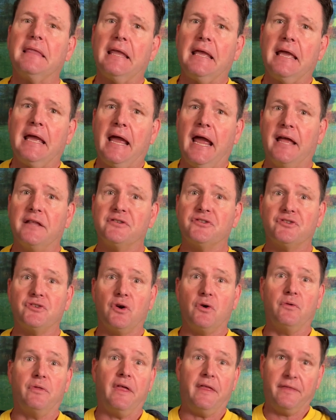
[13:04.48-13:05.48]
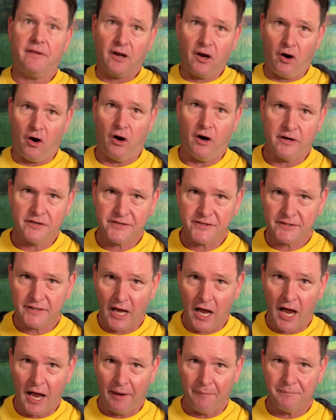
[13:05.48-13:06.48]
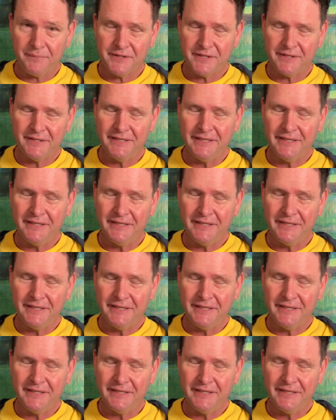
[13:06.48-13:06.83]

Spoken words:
And so then the car stops.